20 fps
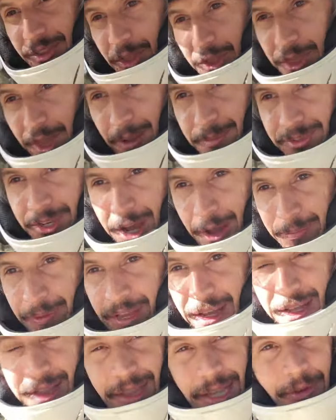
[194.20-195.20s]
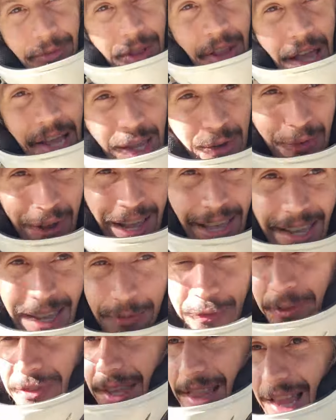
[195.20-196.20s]
hit the thumbs up, leave a like. If I could
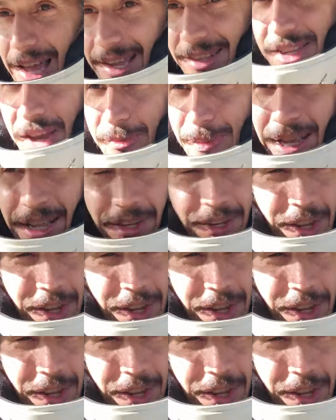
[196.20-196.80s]
get fifty likes, I'll make